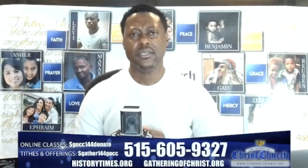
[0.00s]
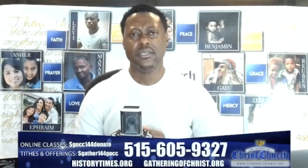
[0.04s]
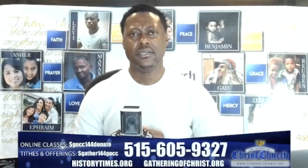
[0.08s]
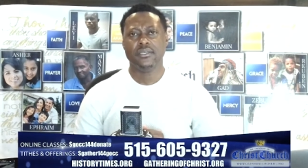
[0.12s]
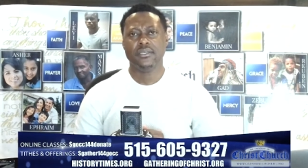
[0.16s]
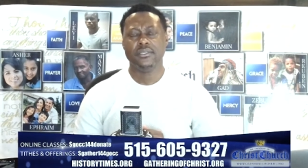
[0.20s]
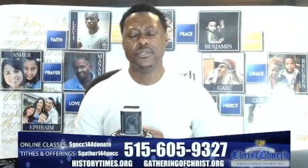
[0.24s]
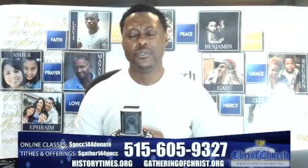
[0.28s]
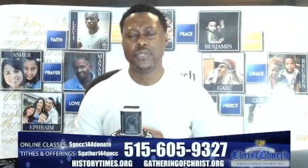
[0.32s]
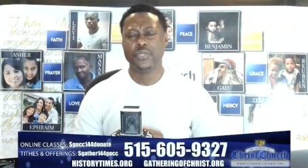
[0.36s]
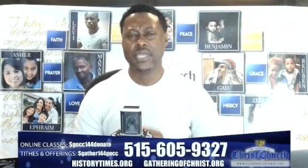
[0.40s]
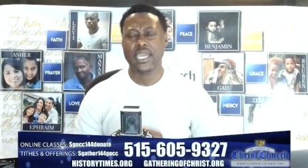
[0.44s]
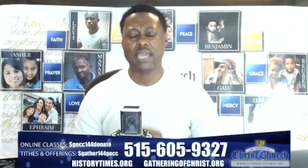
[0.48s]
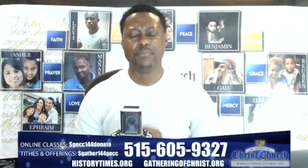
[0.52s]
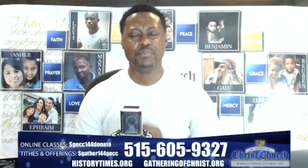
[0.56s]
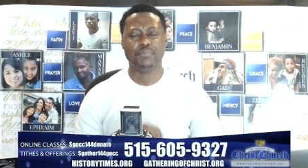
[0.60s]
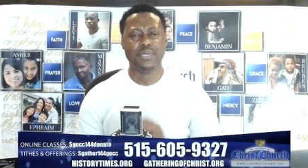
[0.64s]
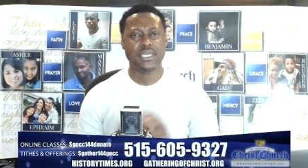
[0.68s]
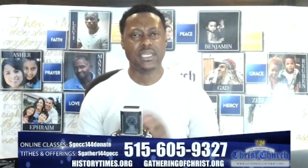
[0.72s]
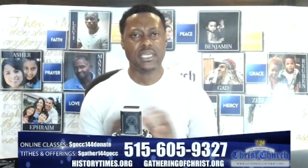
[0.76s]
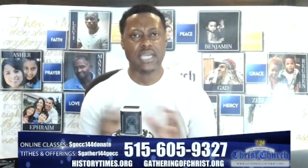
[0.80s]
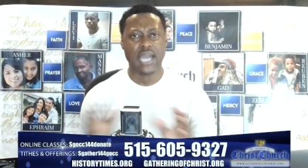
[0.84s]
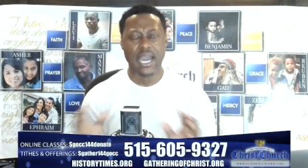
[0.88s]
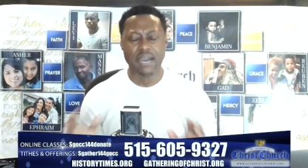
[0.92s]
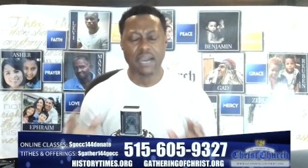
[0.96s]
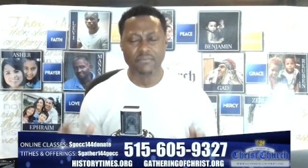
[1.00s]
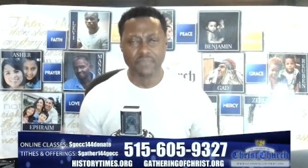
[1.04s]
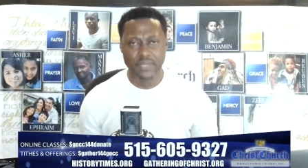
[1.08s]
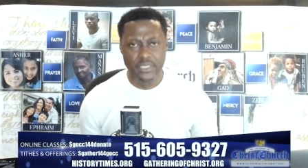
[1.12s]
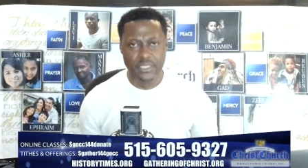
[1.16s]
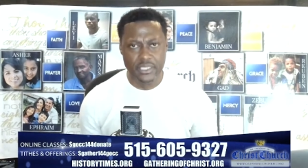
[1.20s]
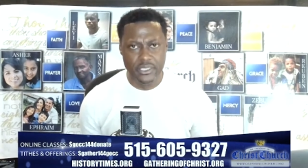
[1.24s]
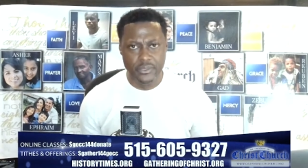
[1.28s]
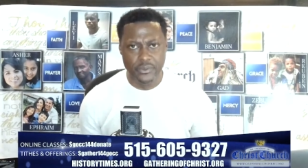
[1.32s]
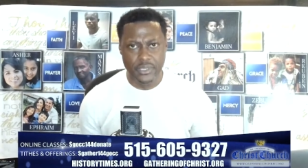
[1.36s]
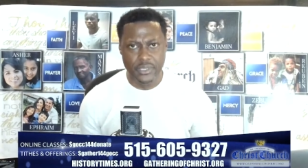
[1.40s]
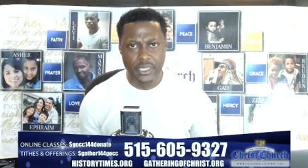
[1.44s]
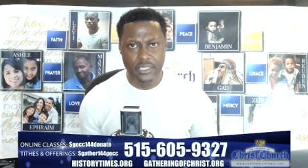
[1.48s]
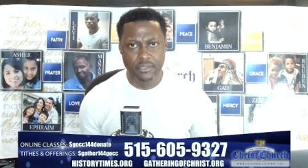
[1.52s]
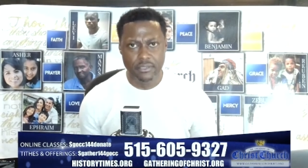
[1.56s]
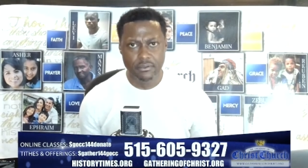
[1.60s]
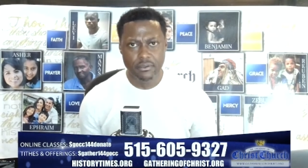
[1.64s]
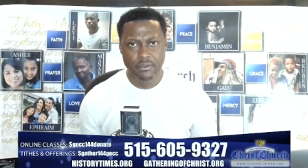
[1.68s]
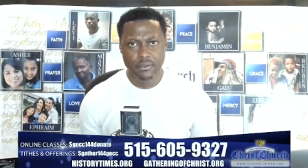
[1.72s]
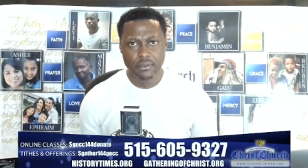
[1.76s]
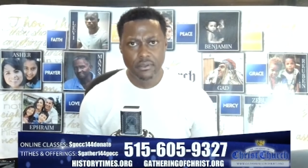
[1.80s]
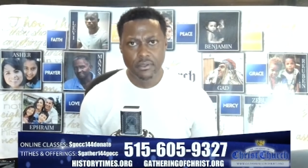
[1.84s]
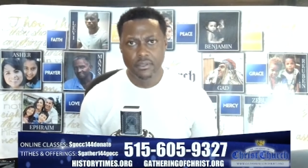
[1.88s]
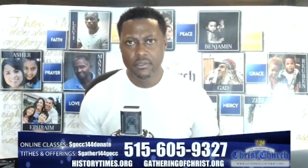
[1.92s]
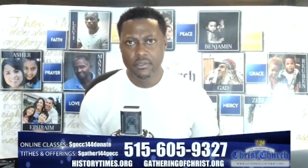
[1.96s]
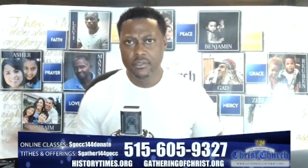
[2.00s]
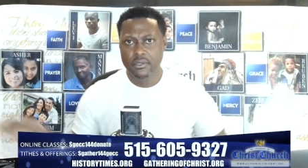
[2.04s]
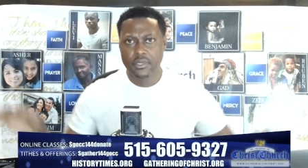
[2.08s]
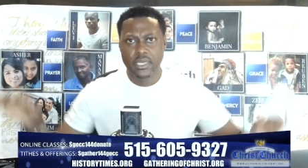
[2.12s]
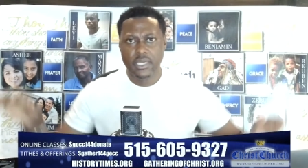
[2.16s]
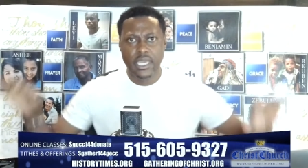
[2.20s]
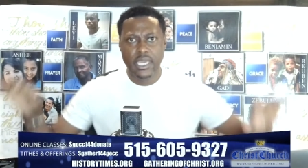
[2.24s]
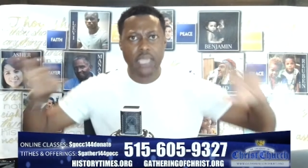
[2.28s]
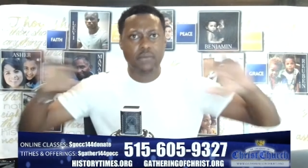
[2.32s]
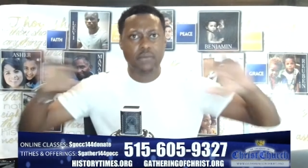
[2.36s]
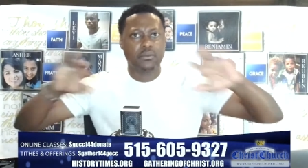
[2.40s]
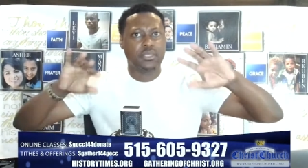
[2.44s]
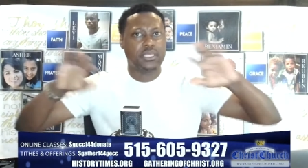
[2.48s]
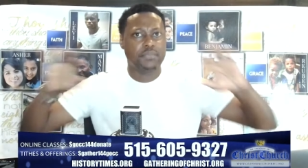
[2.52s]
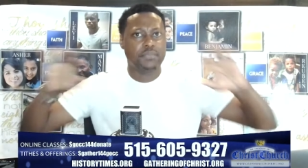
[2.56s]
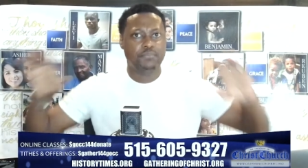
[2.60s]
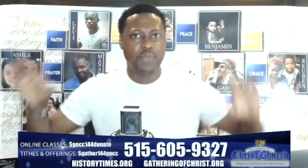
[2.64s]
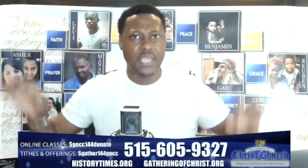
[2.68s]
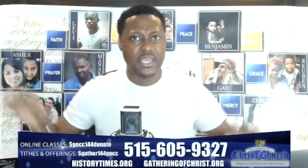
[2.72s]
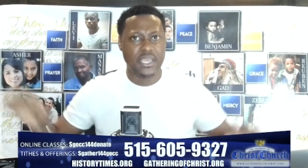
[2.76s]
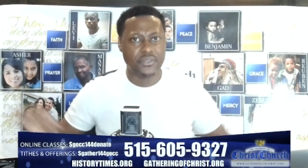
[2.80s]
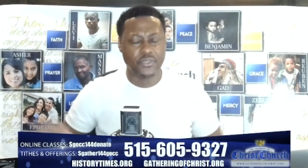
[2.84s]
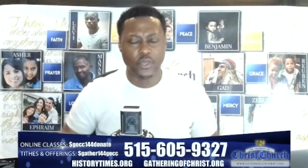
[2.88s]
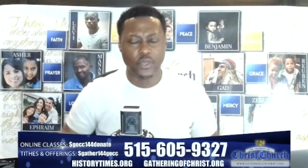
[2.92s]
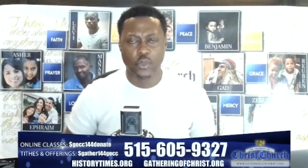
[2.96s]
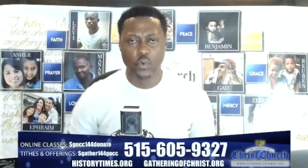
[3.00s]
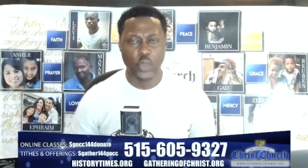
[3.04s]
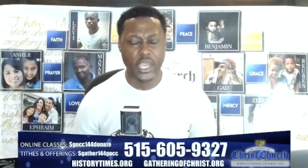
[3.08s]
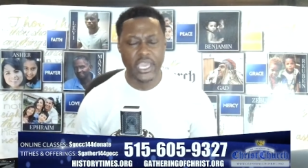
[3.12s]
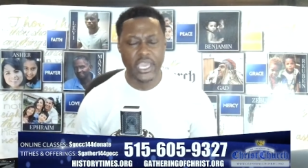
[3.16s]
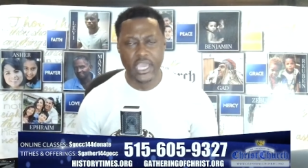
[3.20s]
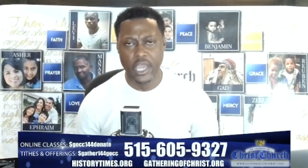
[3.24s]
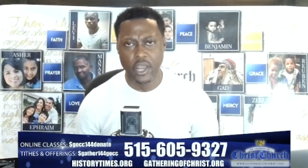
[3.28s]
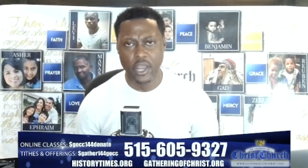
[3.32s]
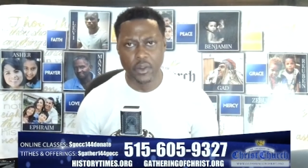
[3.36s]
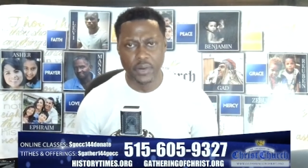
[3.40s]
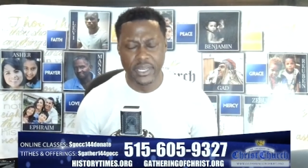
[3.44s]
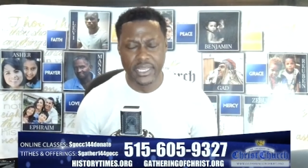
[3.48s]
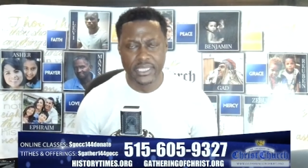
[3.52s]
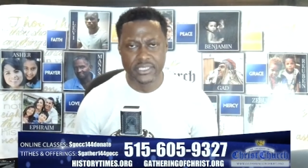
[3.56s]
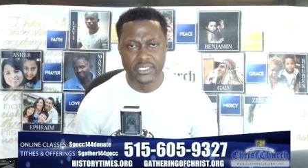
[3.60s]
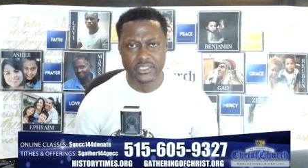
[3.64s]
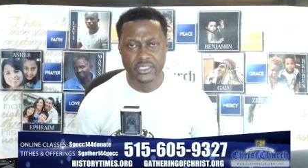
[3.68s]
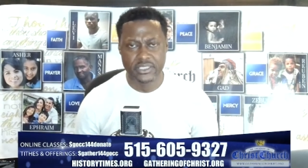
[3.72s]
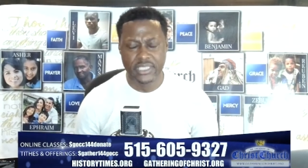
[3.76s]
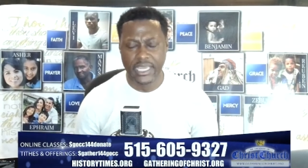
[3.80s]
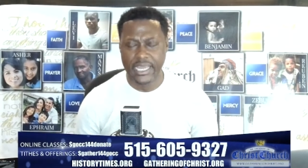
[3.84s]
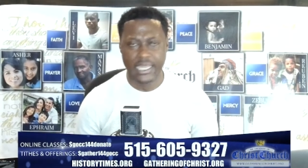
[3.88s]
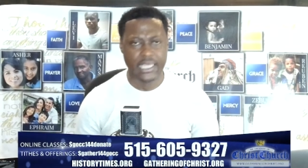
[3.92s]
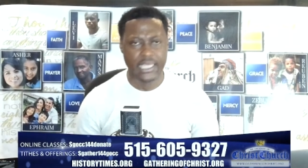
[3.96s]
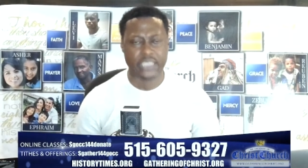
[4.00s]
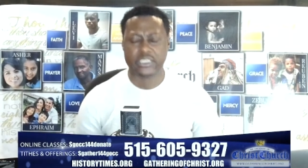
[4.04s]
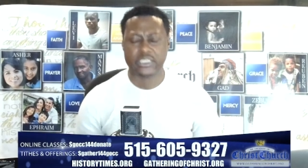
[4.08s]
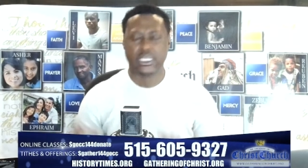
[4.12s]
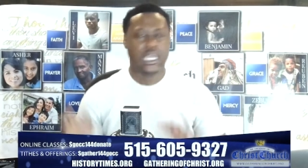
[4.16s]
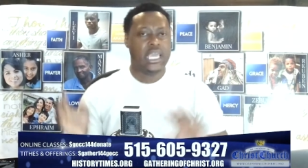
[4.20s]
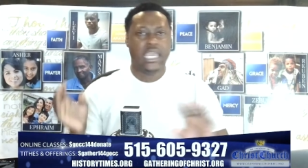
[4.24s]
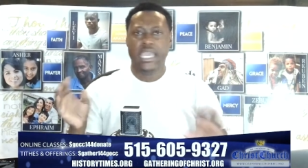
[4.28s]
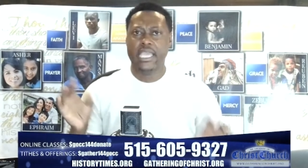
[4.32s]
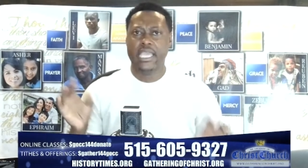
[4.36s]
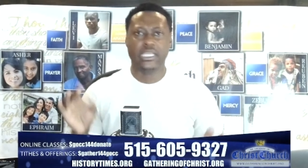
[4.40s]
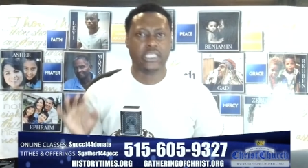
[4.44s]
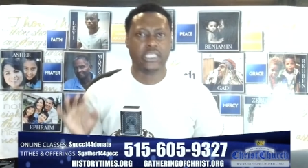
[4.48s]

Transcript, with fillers: you can't be convoluted you can't be in the gray area and say it's it,